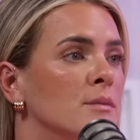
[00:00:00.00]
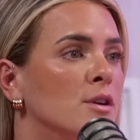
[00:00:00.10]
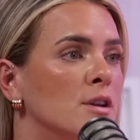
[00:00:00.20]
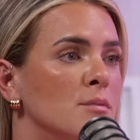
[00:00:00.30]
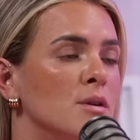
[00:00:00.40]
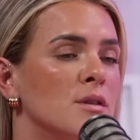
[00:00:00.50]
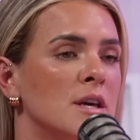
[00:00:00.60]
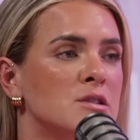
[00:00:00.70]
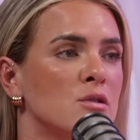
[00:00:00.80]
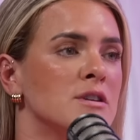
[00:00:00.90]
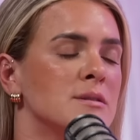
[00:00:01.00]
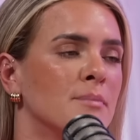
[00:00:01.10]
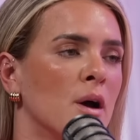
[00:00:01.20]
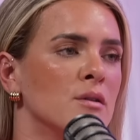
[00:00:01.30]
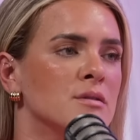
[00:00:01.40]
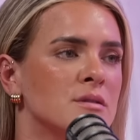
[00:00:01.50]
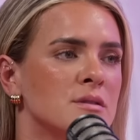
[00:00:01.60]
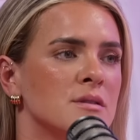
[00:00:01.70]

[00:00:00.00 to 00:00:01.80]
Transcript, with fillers: Yeah, mute their stories and posts,